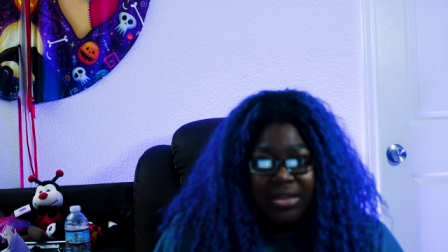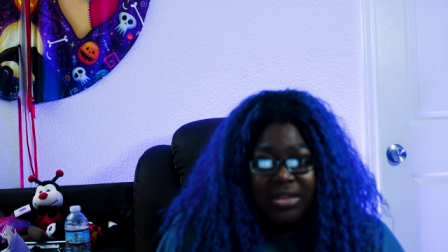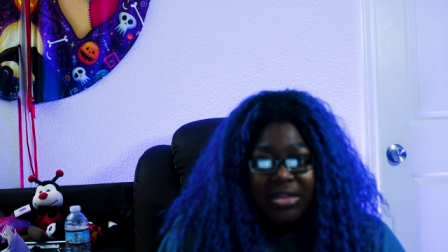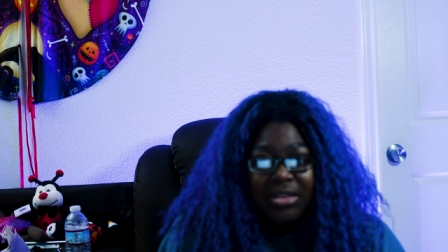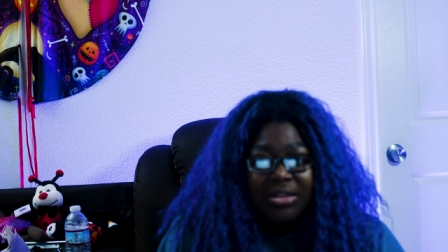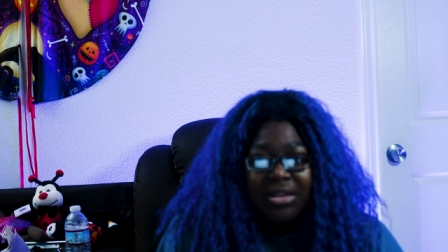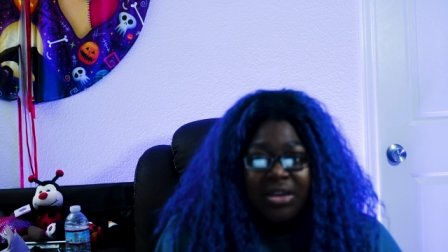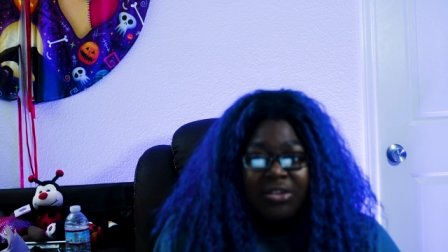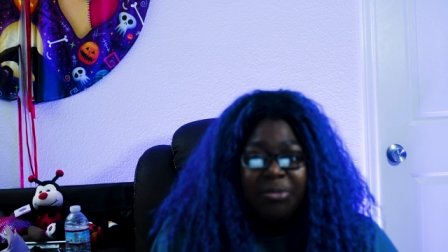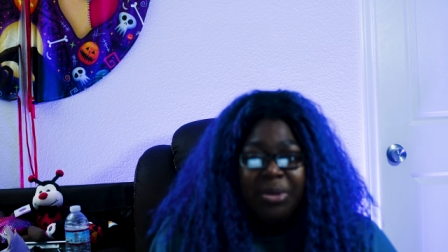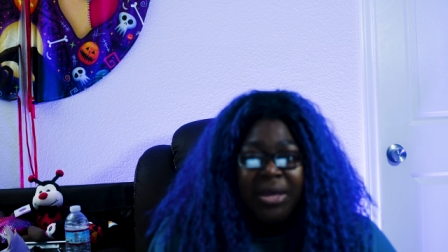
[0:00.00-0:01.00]
takes
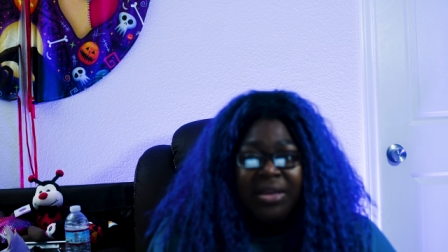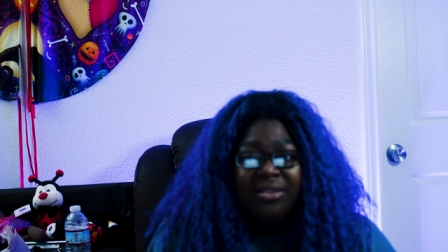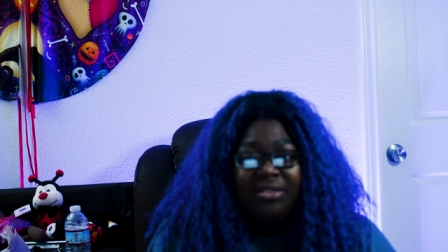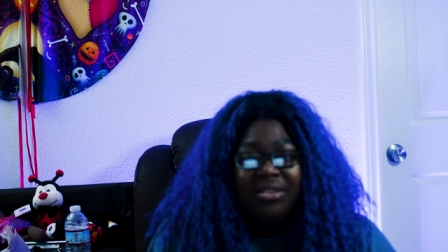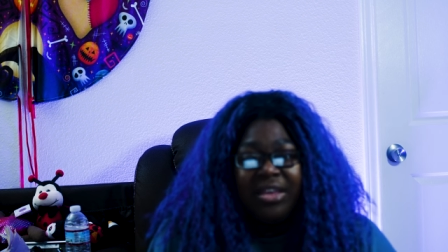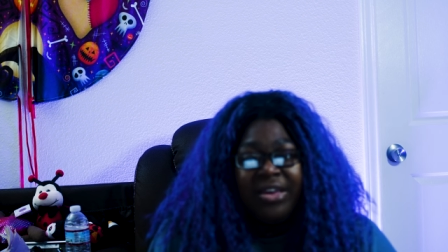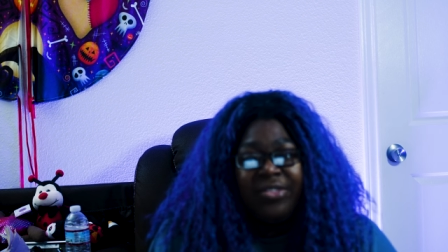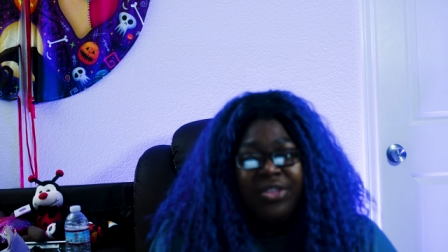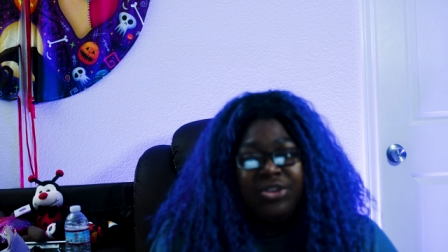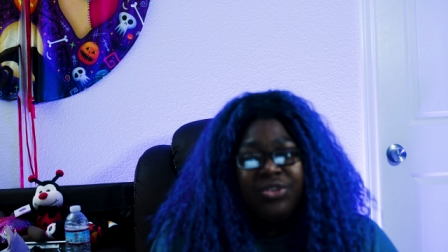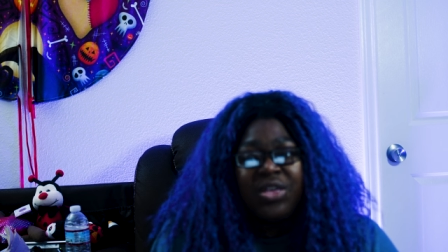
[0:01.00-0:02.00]
place in the
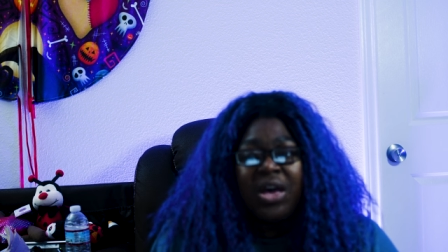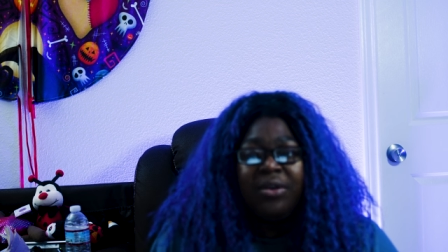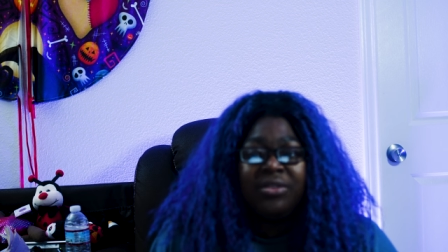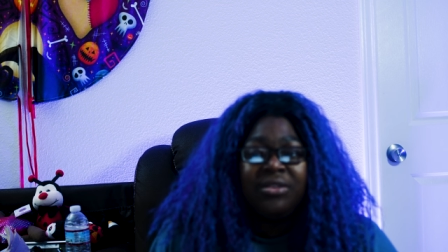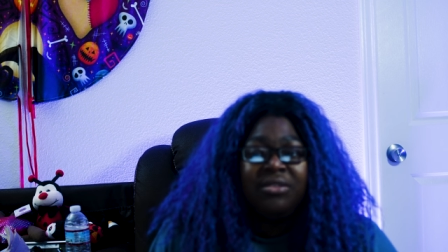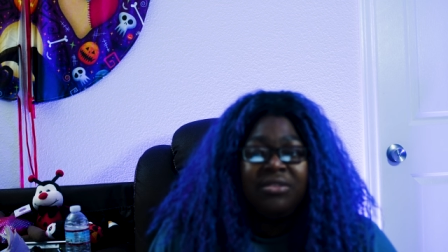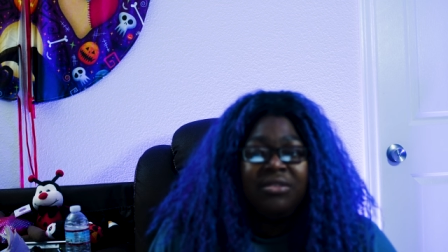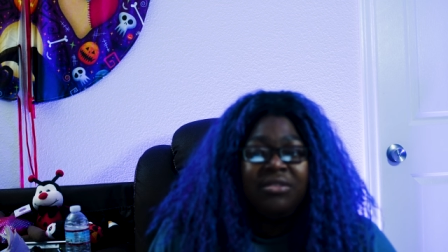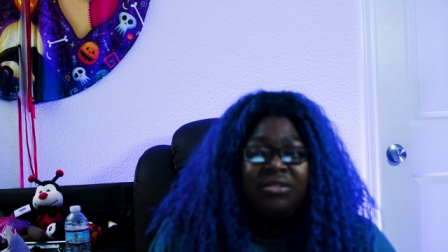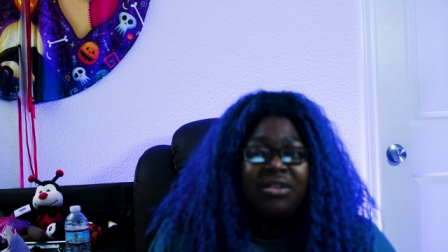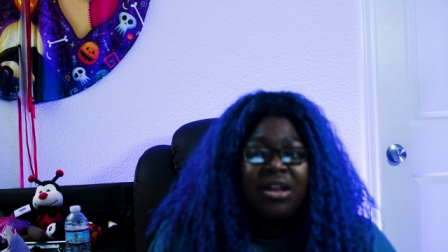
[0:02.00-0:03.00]
2000s
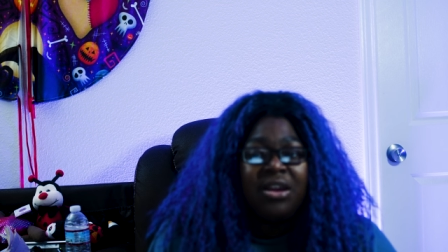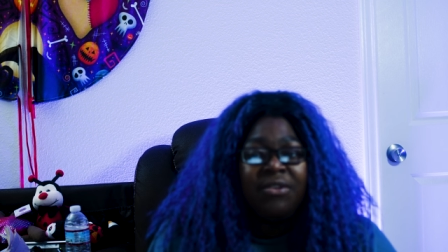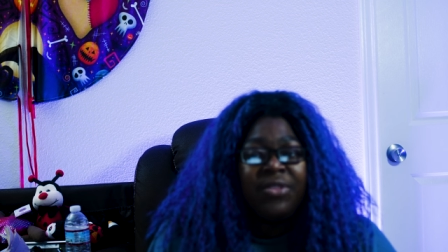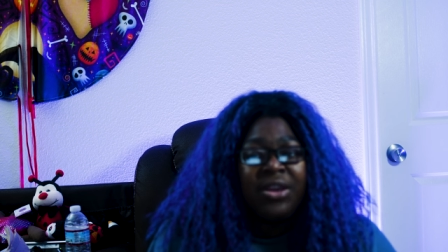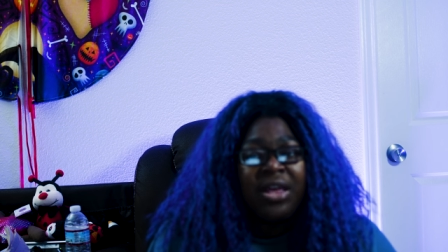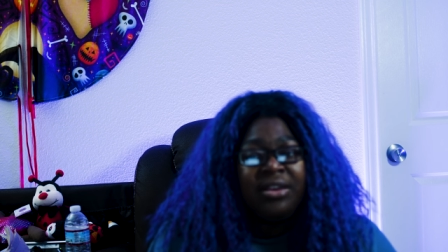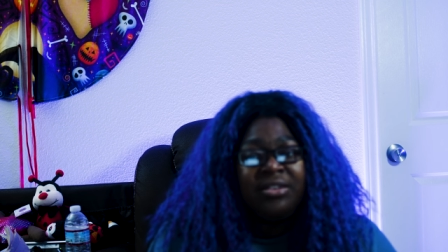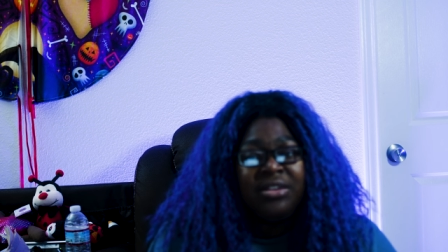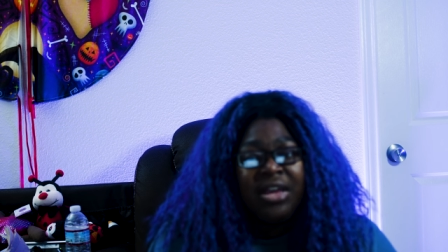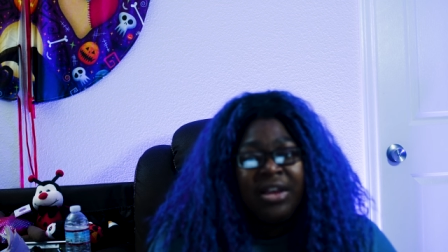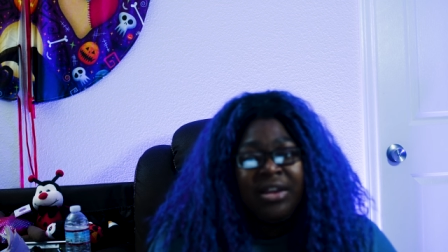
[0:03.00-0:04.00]
instead of the
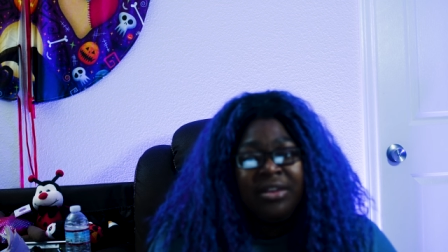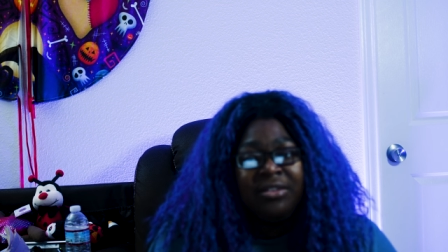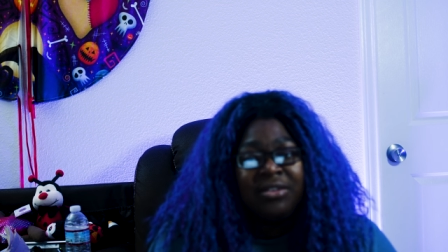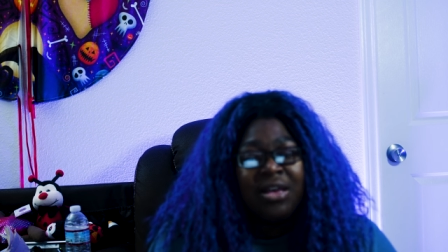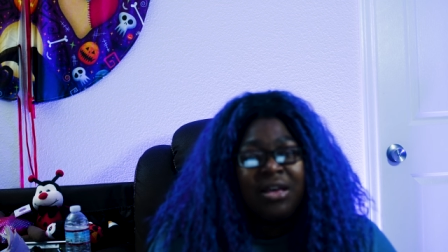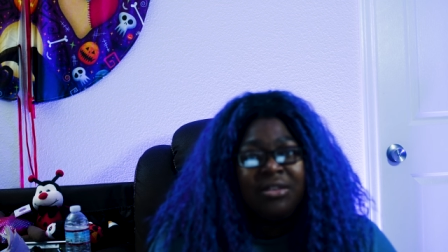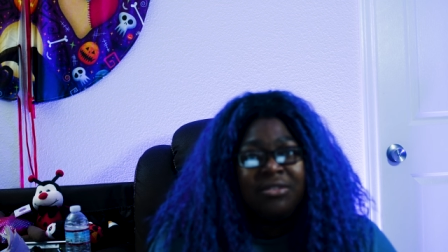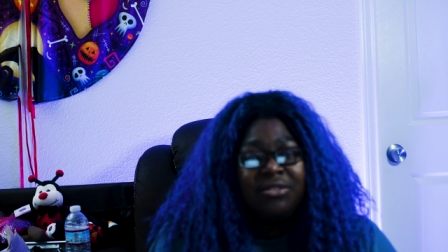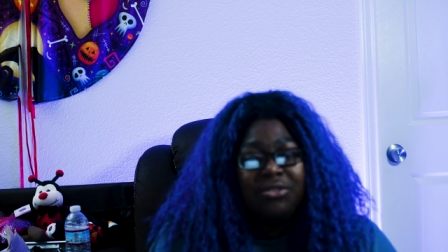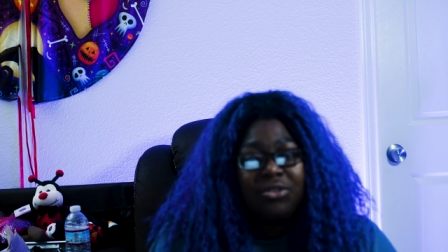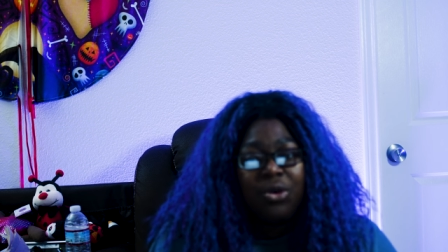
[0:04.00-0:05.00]
1980s because
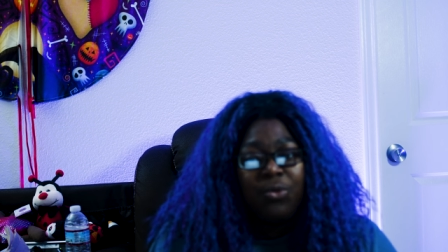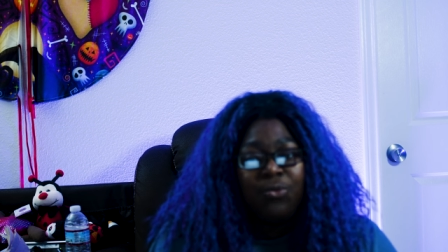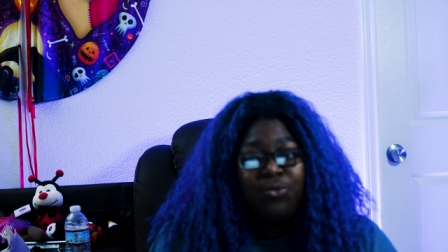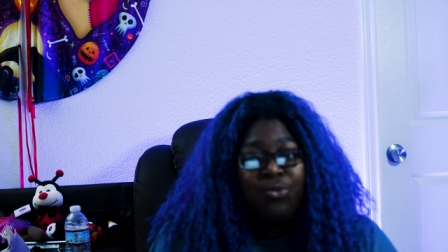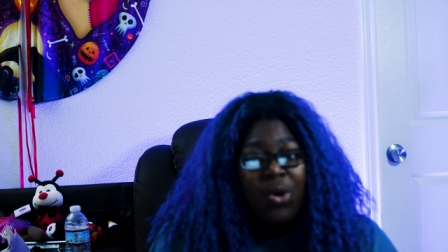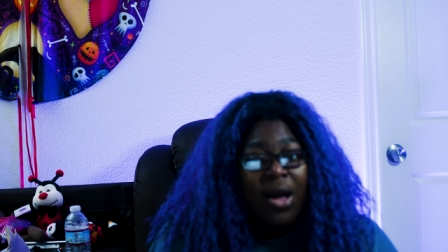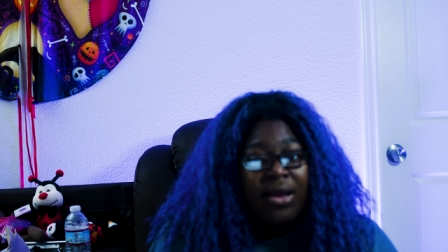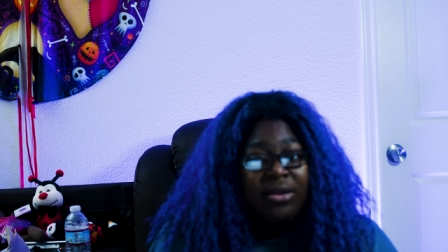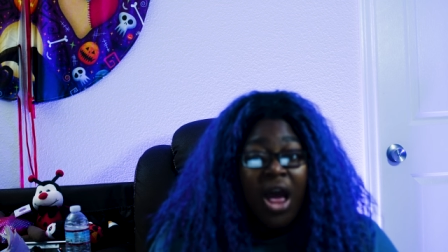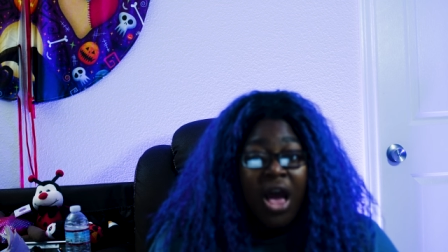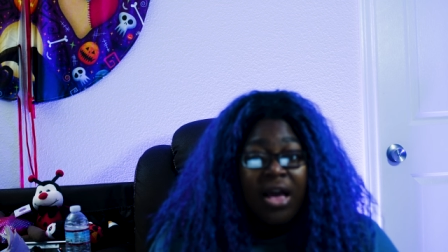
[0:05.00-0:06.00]
why not?